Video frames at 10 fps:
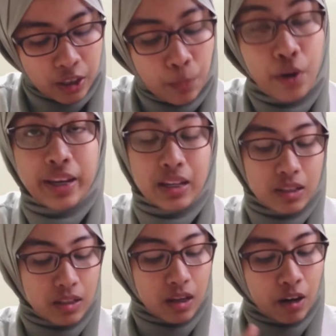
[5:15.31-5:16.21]
the
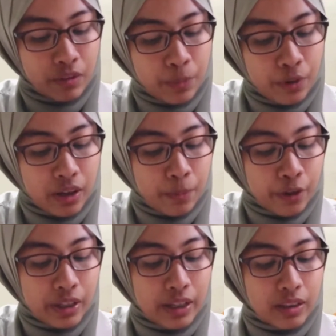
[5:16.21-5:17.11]
pockets of the
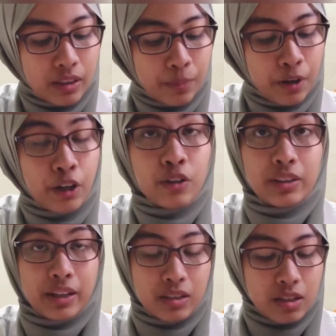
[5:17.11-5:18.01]

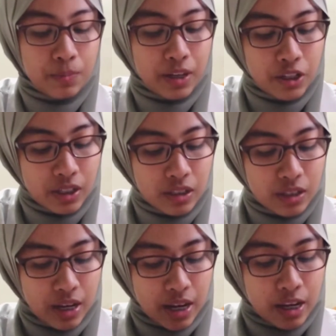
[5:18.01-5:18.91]
periodontitis
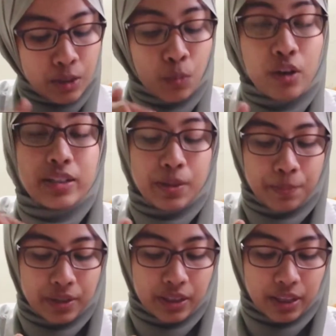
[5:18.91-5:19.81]
patients is more
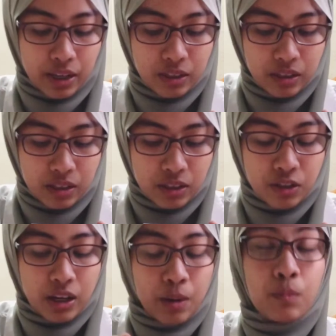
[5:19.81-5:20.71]
deeper than
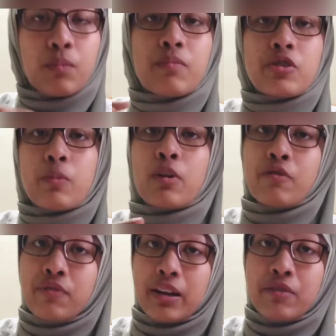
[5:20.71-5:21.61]
3.5.